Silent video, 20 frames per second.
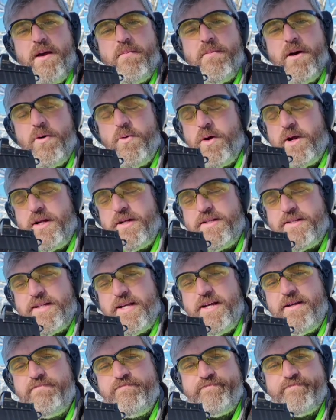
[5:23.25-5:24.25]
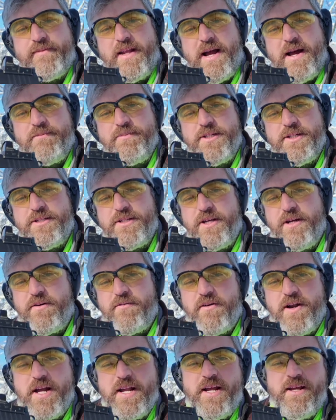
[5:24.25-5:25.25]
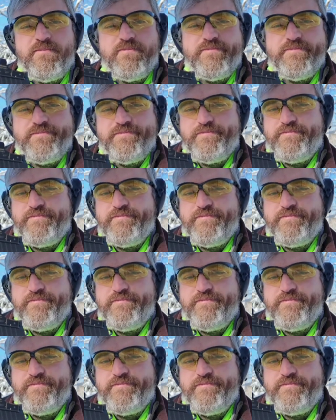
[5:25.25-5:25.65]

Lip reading: but we're gonna see. I'm just gonna run it.